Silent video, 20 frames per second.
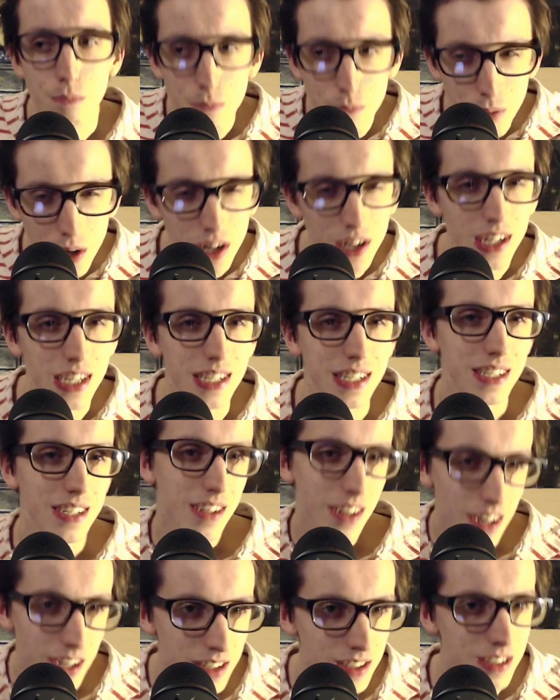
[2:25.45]
But it
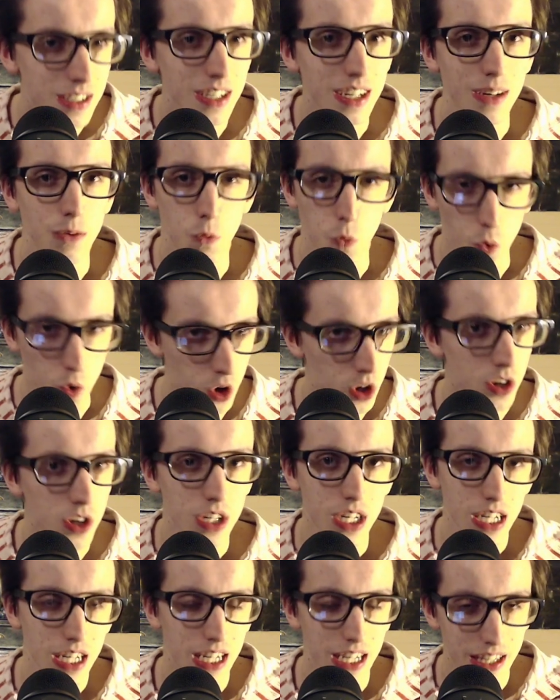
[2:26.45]
does work
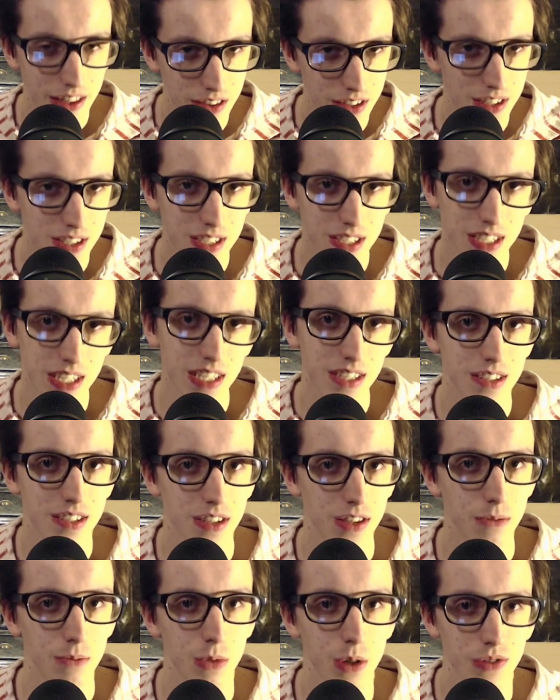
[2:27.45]
in the sense that
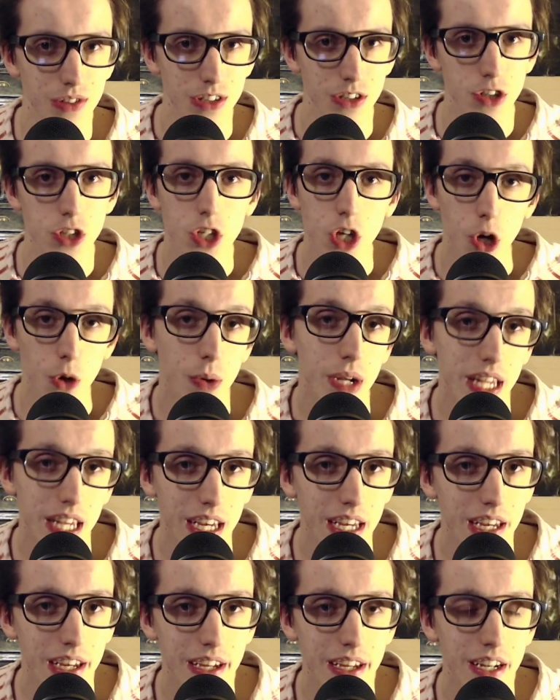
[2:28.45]
the movie's going
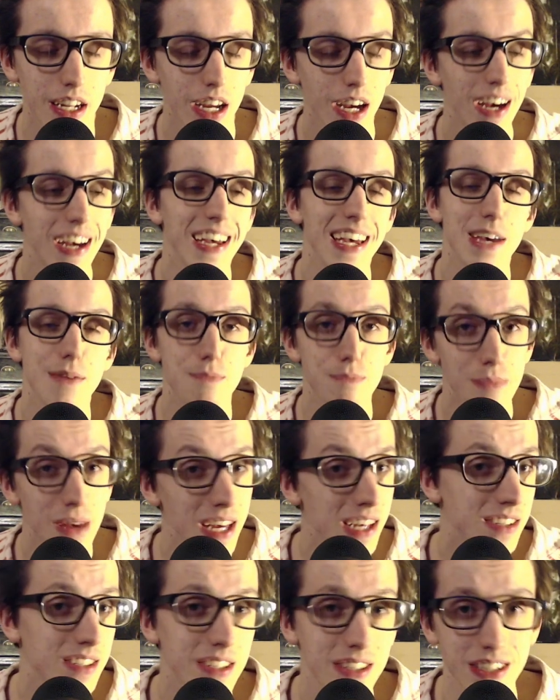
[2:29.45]
in. It
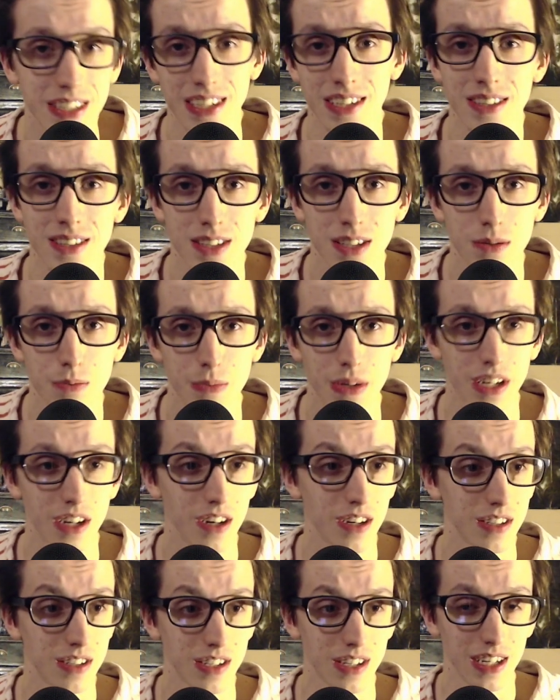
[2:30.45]
makes sense
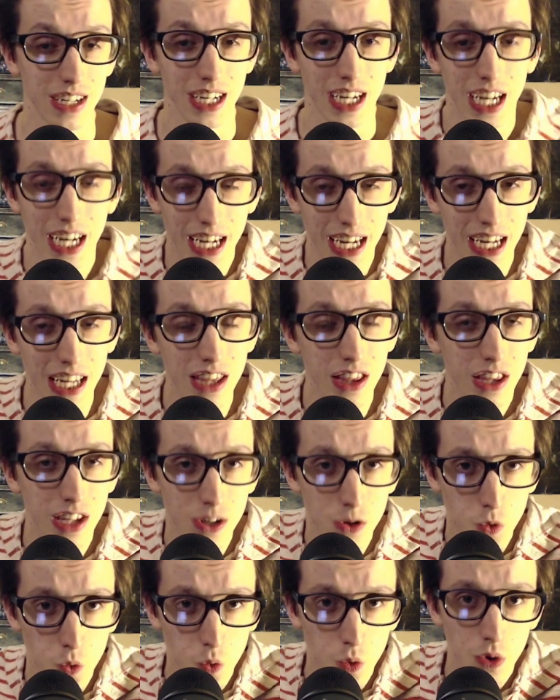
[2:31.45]
because in
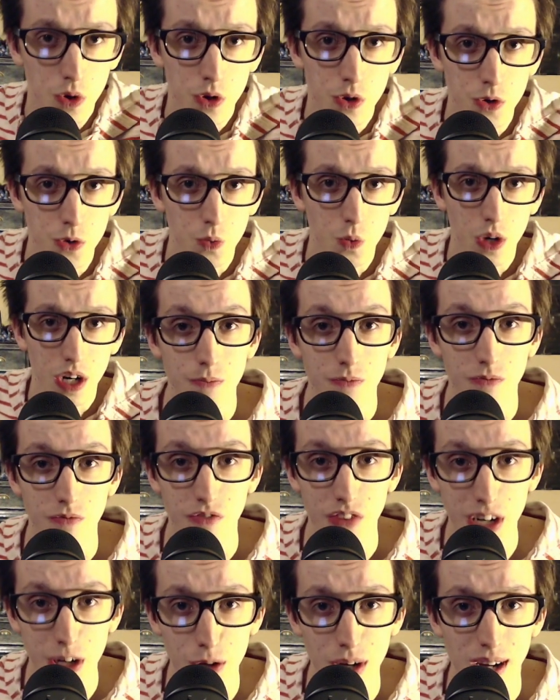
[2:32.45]
this world where
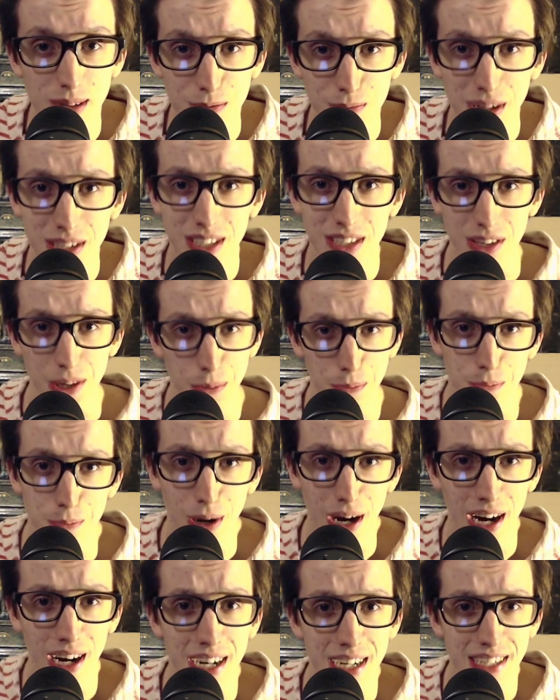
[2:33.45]
video games basically
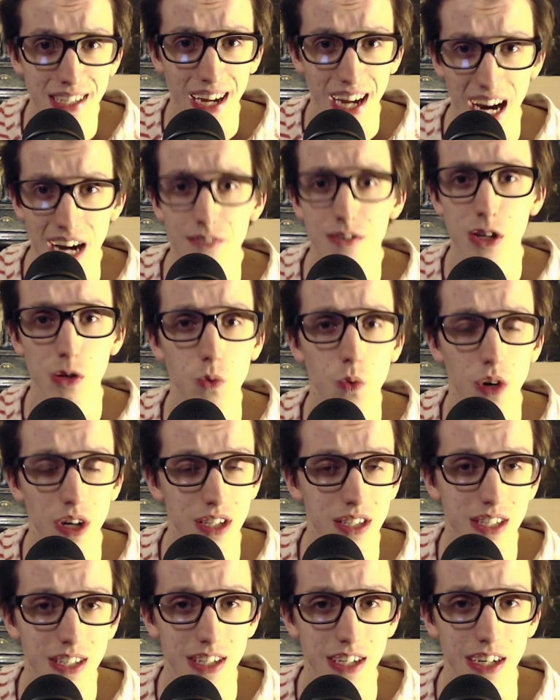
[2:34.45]
bind
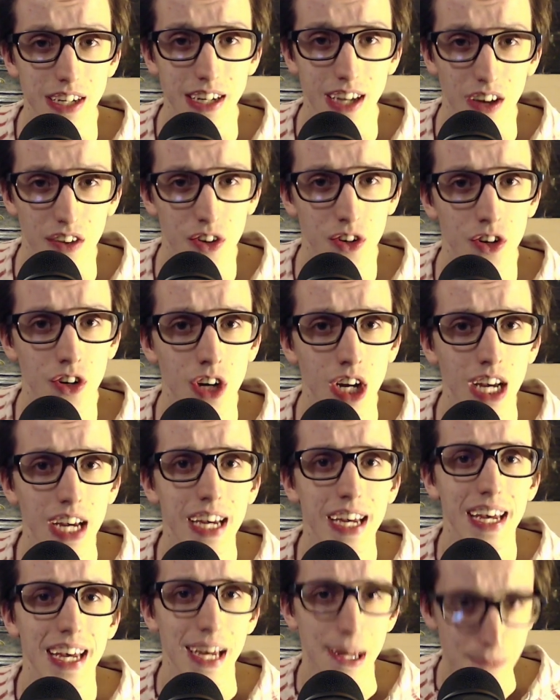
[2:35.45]
everyone together,
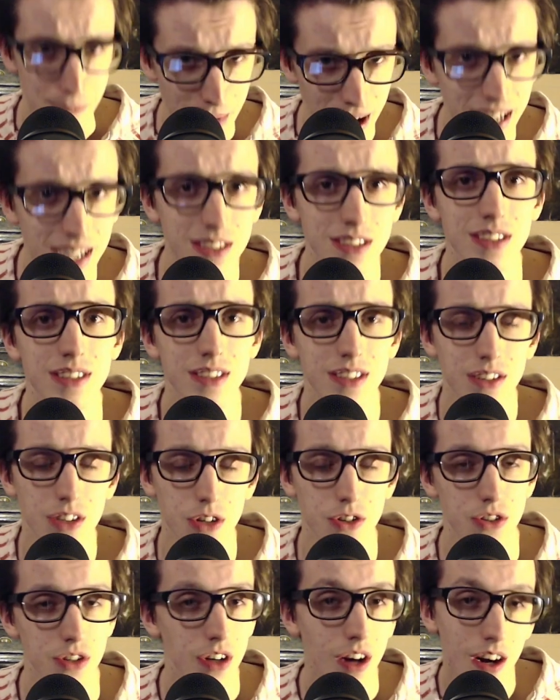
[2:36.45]
it makes sense that their
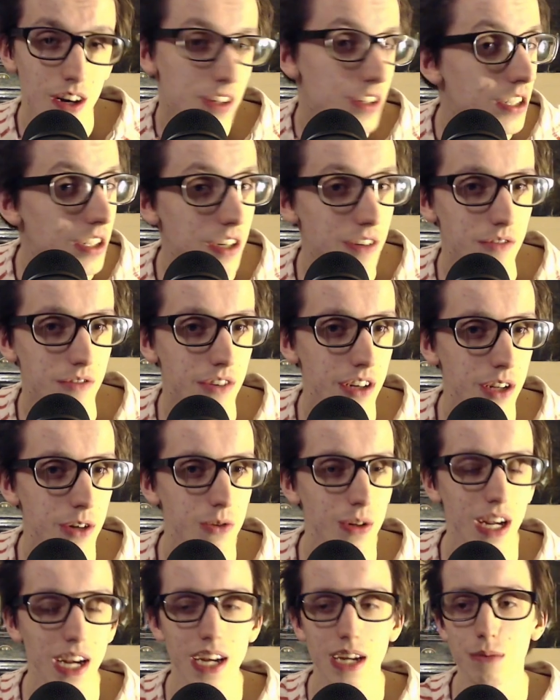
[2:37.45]
knowledge of video
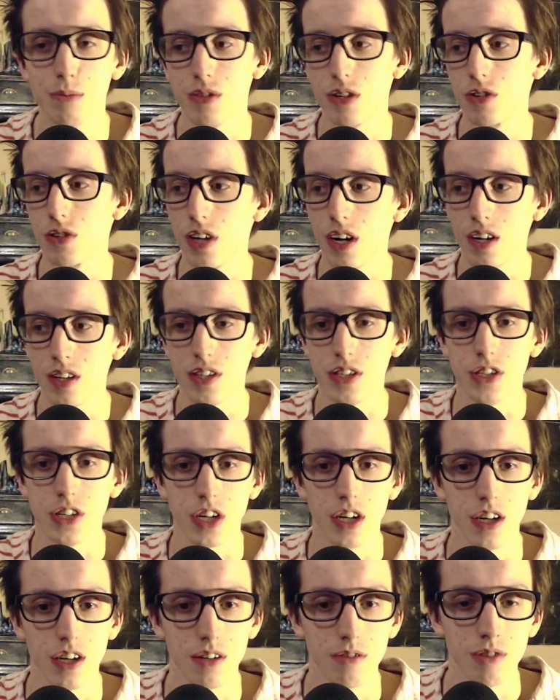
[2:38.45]
games, their knowledge
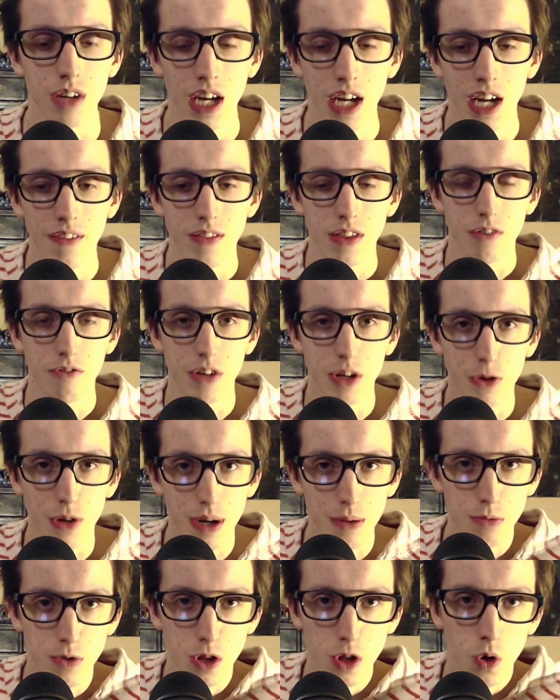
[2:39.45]
of video
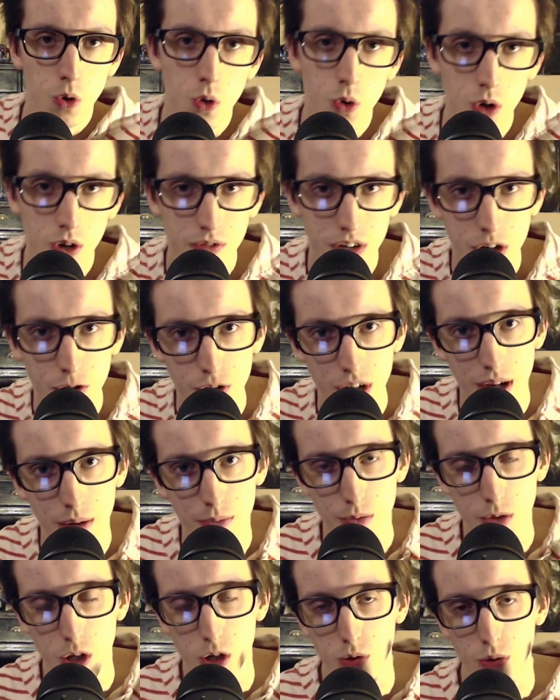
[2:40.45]
game lore, video game
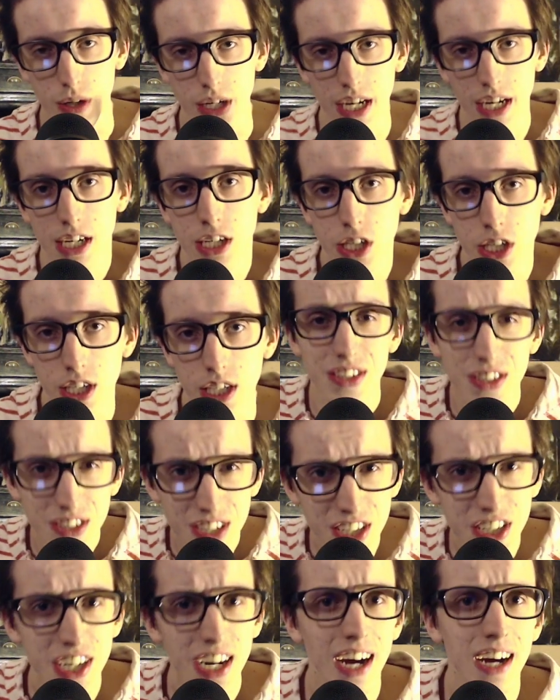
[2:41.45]
creation,
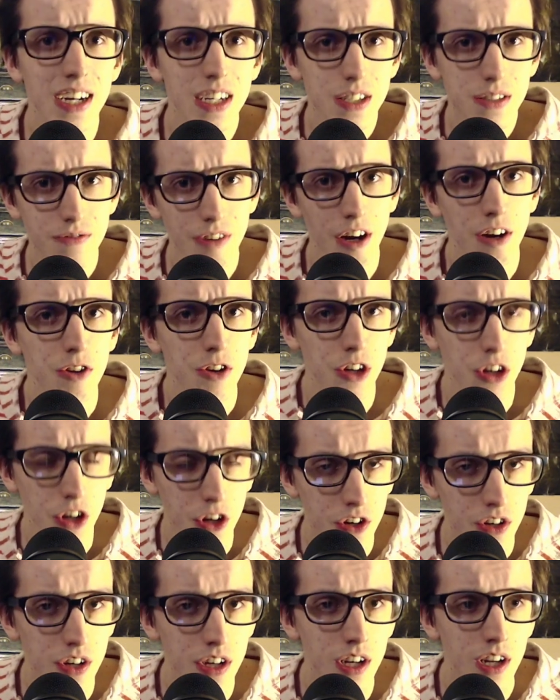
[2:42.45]
CGI is fairly
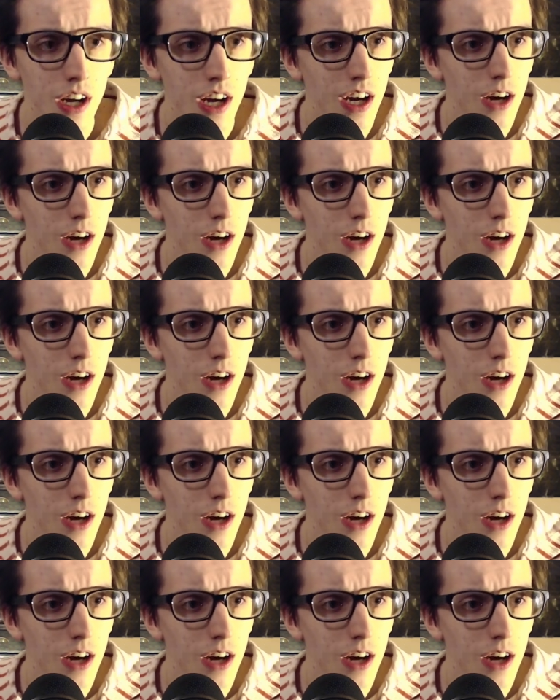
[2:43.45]
good.